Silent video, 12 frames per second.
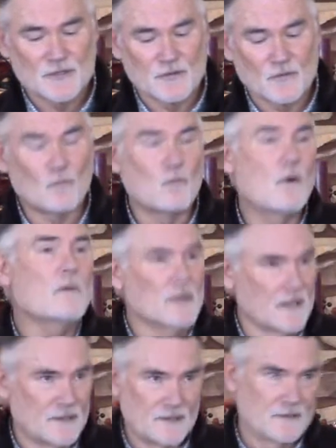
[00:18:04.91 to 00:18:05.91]
to the
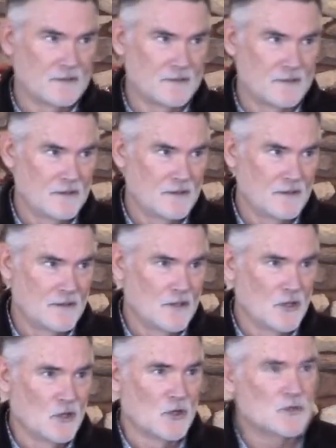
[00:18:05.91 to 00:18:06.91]
woman
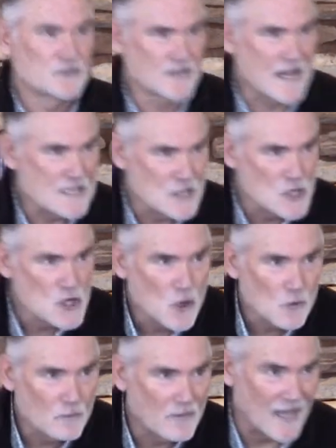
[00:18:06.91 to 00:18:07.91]
who's a
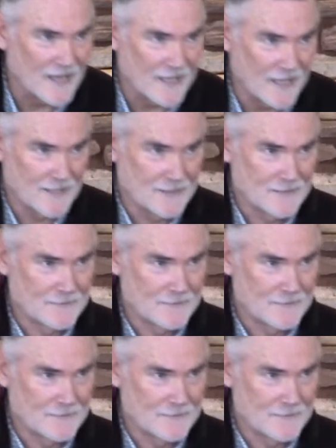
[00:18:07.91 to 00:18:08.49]
nobody